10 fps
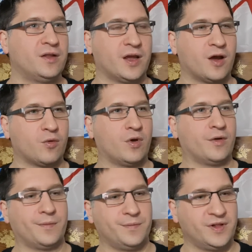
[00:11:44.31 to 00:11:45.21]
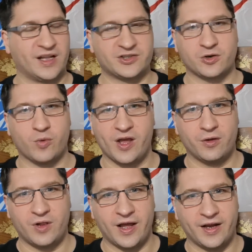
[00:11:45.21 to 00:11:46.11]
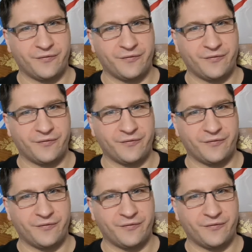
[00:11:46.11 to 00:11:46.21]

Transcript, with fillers: like a, a, electric rail line.